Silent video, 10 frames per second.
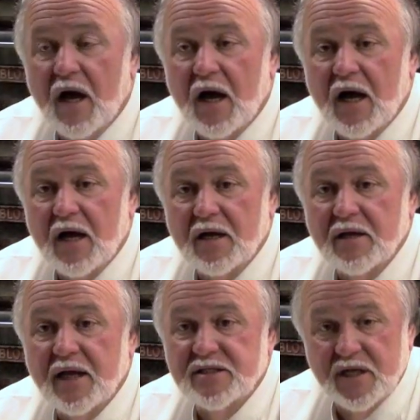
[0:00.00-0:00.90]

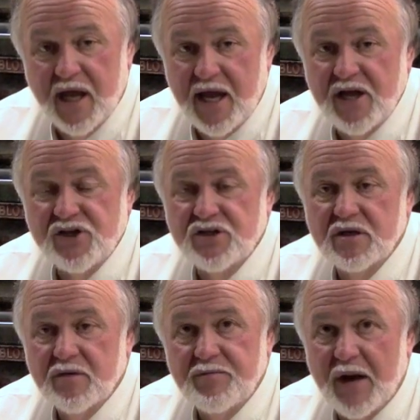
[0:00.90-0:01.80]
It's an
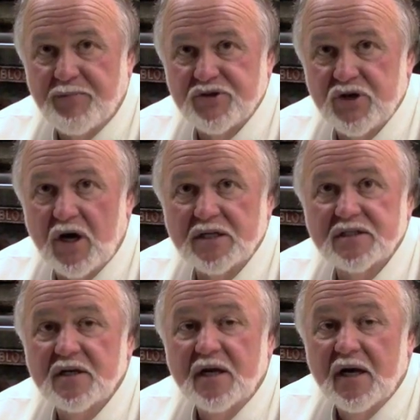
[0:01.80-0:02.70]
aged pepper
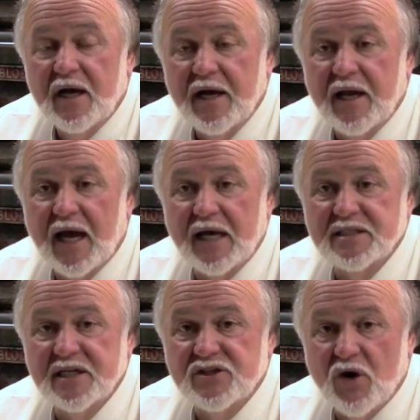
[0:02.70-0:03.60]
sauce. It
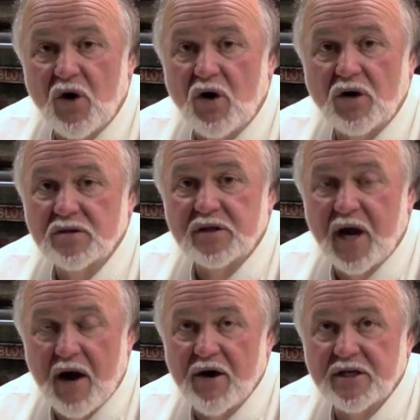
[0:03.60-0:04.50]
has its own
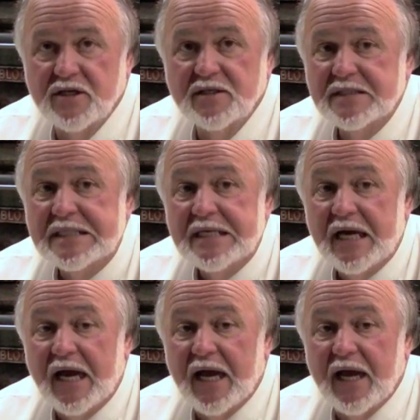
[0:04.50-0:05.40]
character,
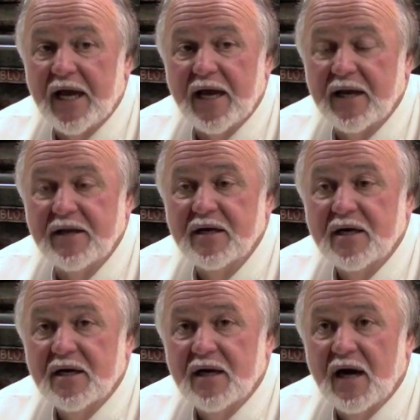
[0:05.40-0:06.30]
and
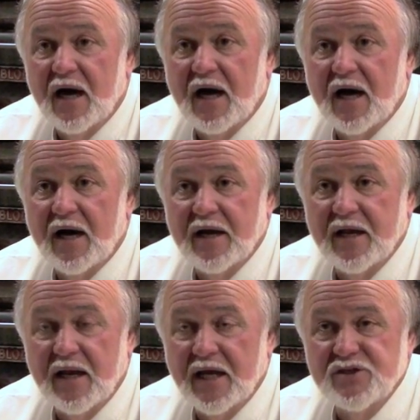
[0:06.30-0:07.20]

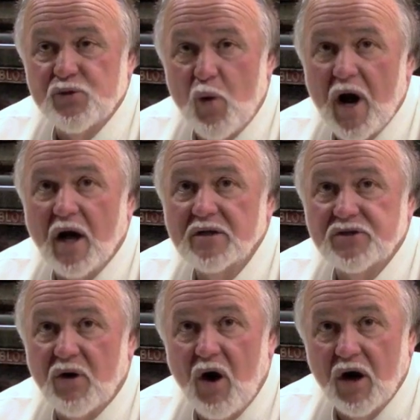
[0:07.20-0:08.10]
it lends well
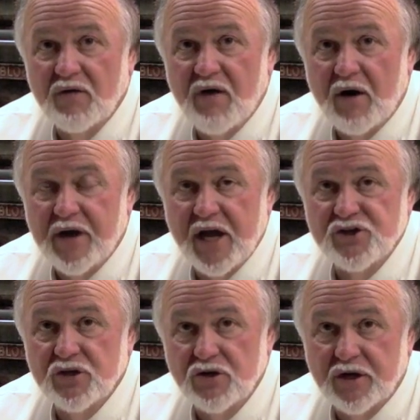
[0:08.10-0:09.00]
to all of our
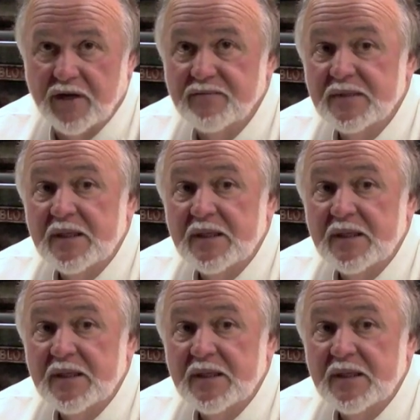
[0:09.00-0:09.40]
Cajun cooking.